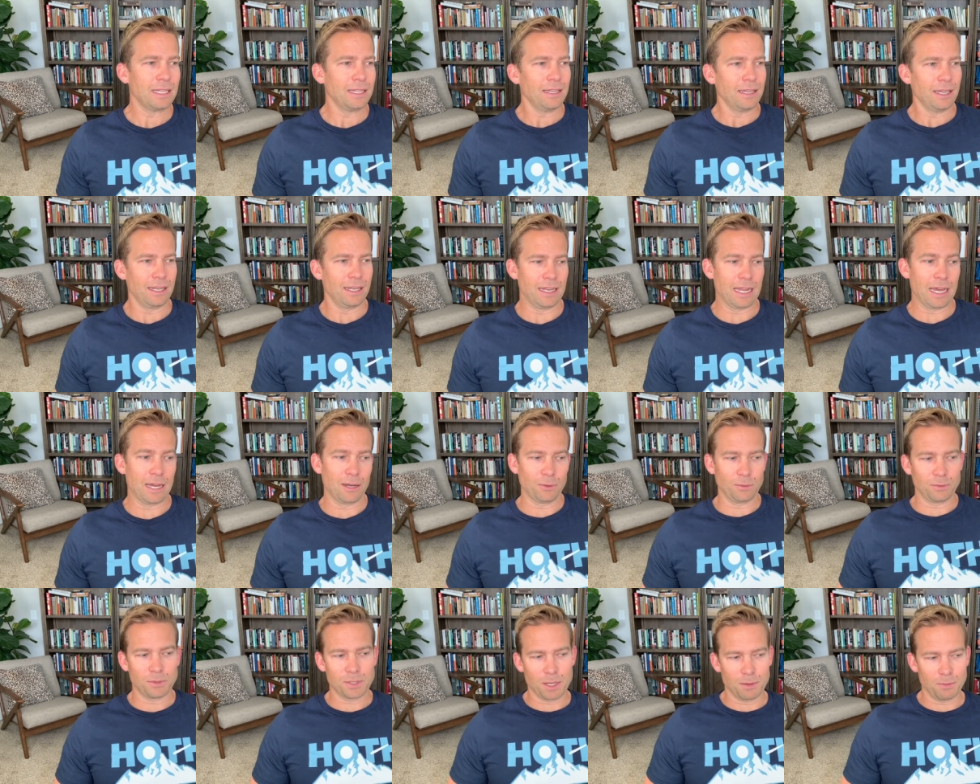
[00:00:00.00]
and now
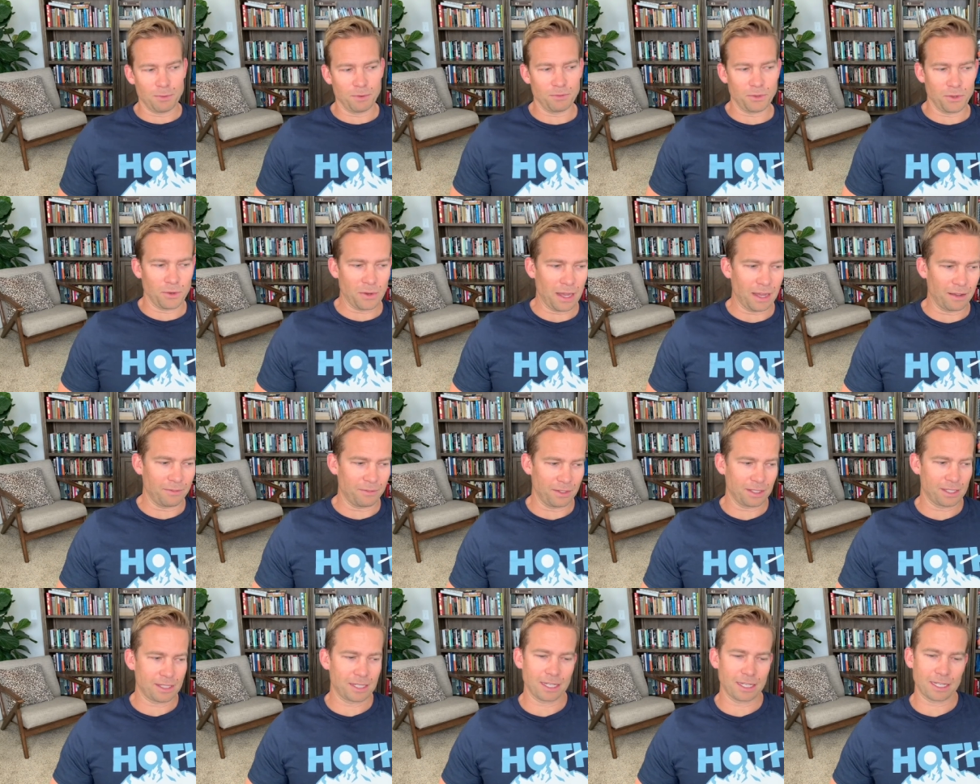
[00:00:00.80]
some of you have
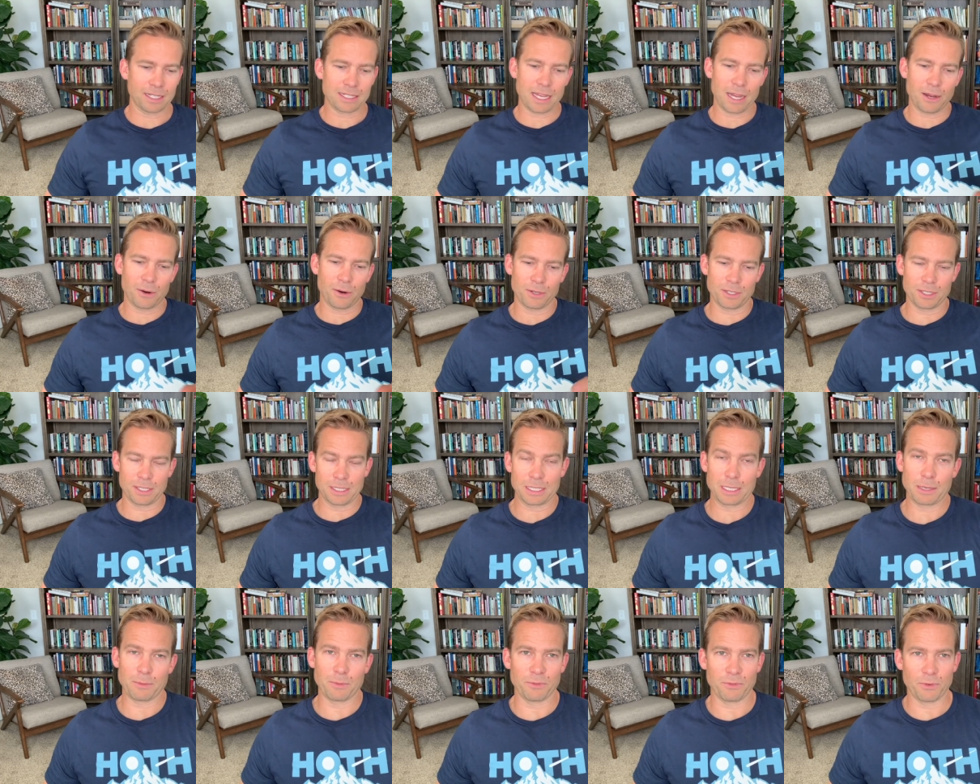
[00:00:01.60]
it 6 hours and
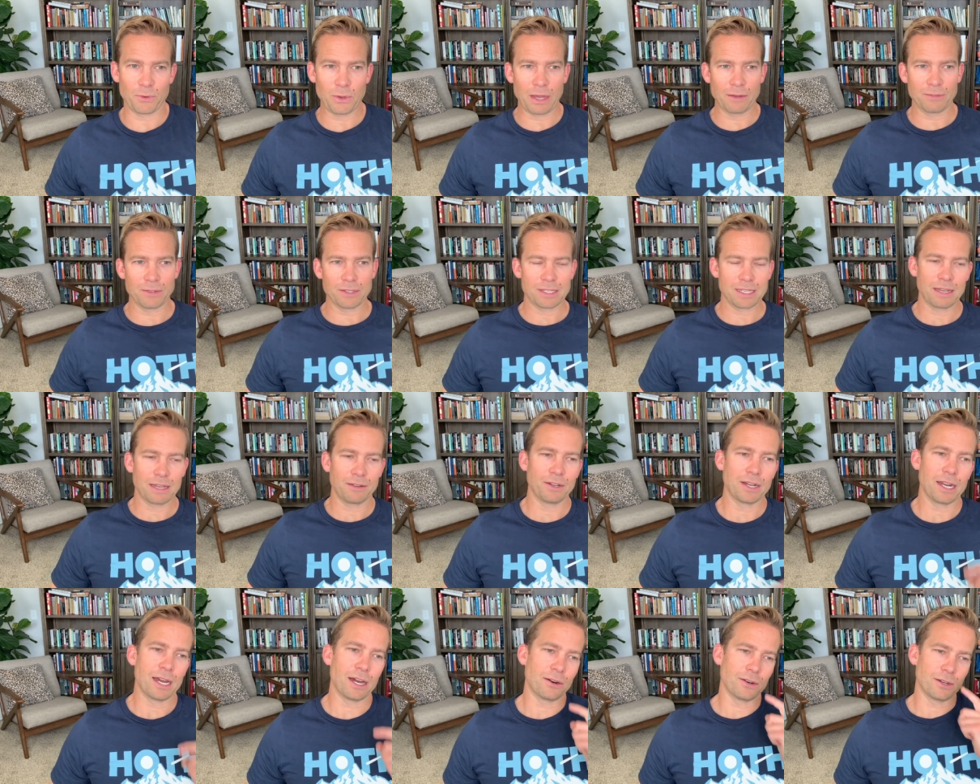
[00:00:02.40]
some of you have it 7
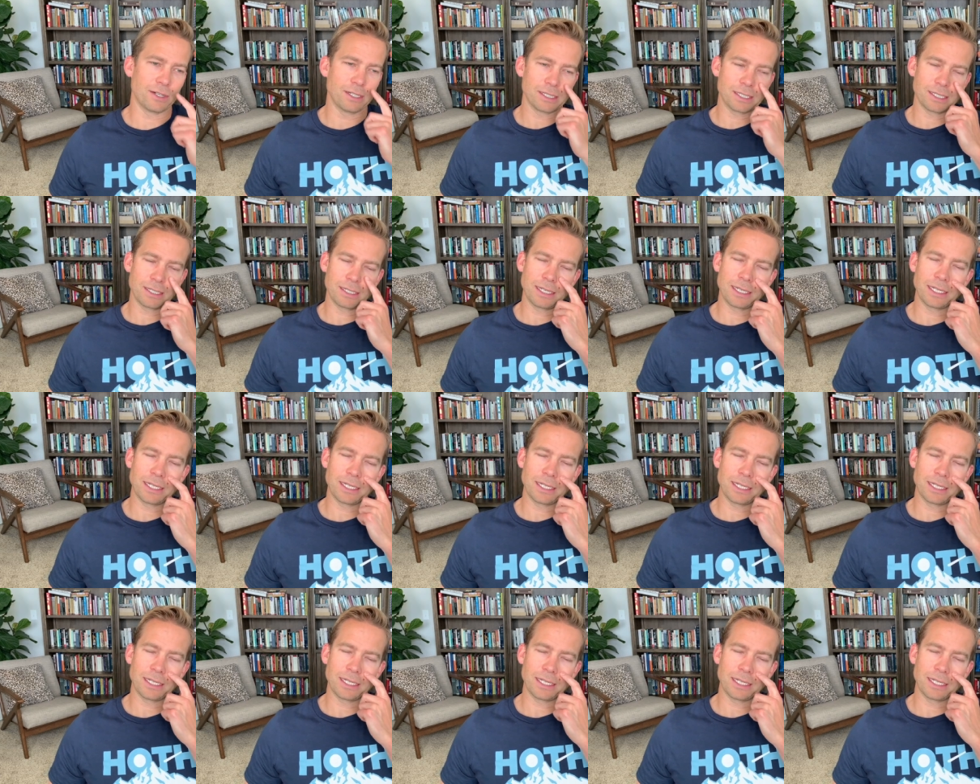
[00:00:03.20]
hours.